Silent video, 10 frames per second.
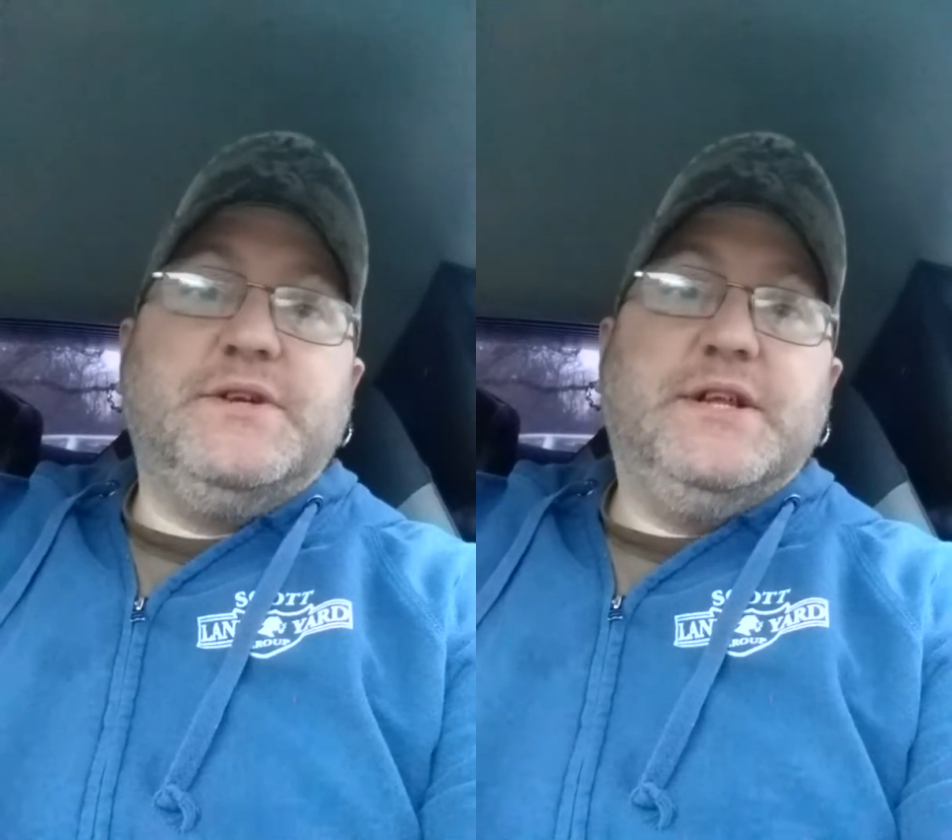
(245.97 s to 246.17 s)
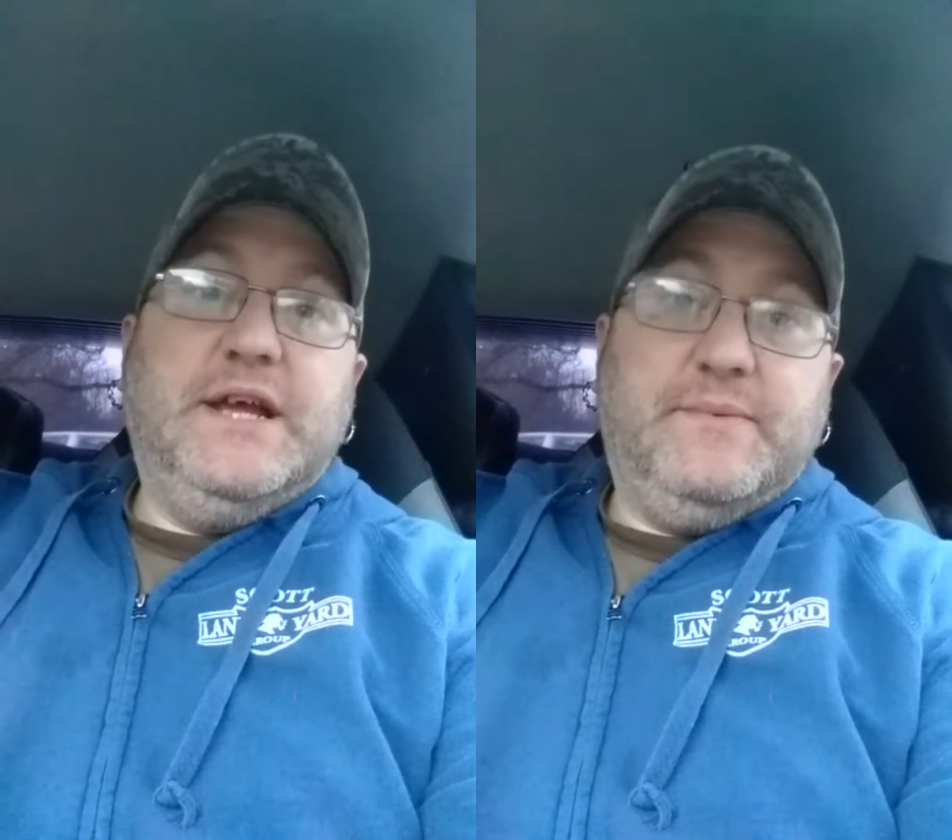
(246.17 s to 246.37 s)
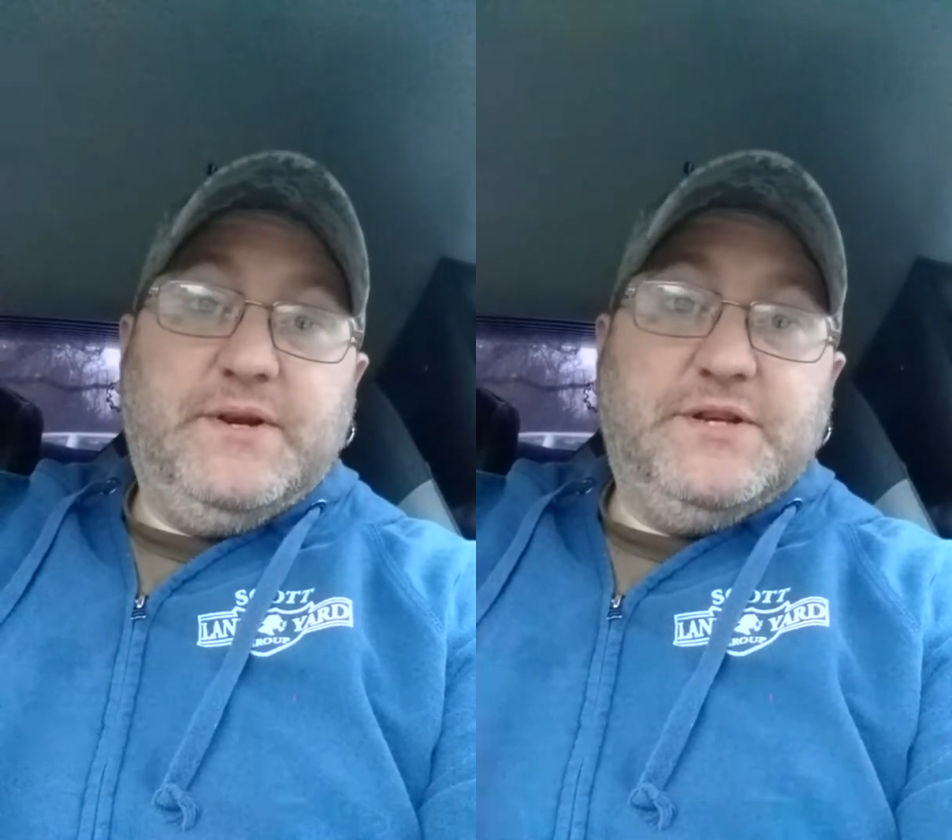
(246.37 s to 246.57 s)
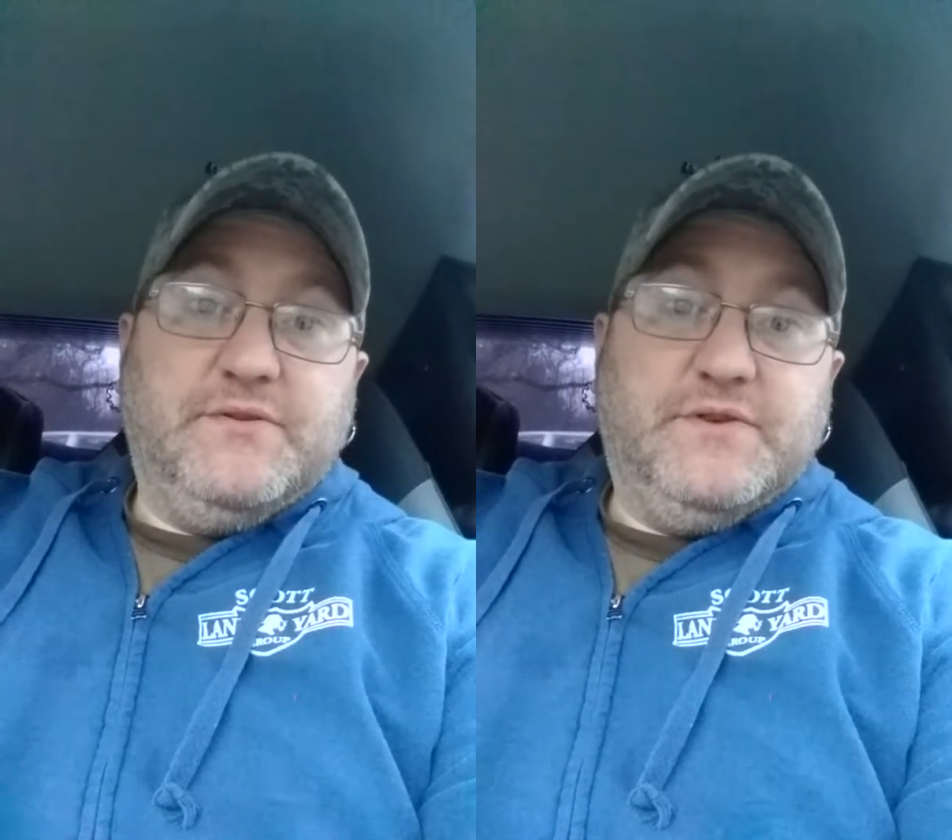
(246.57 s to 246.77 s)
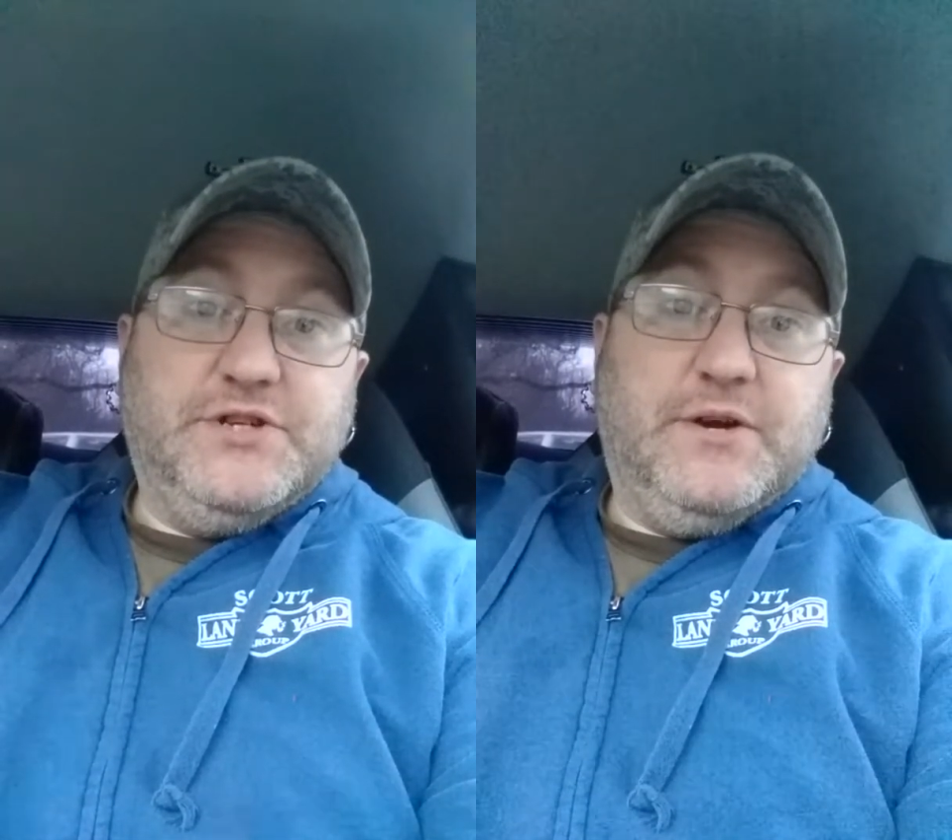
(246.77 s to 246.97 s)
did that when he took
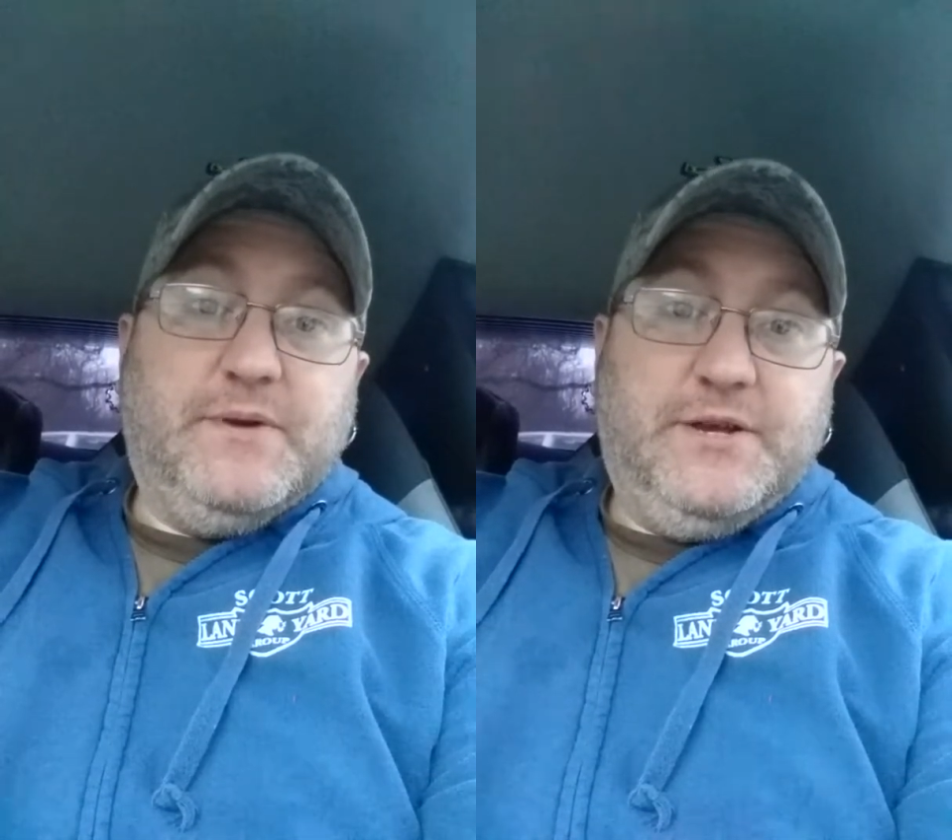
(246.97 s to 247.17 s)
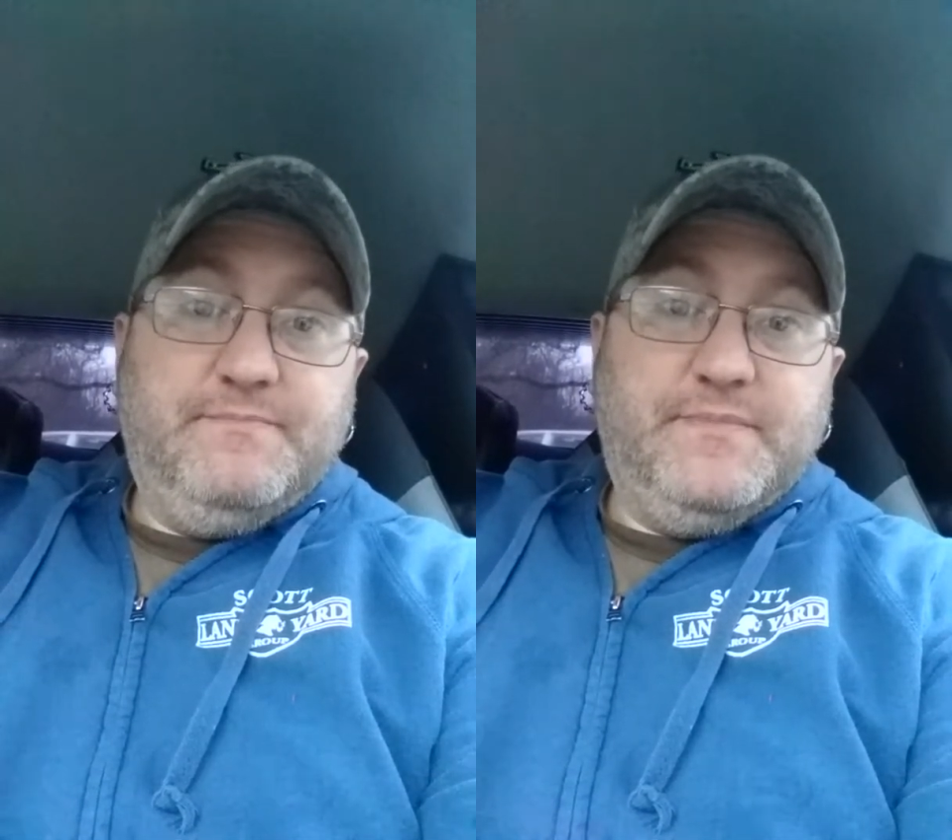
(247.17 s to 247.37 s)
over Germany.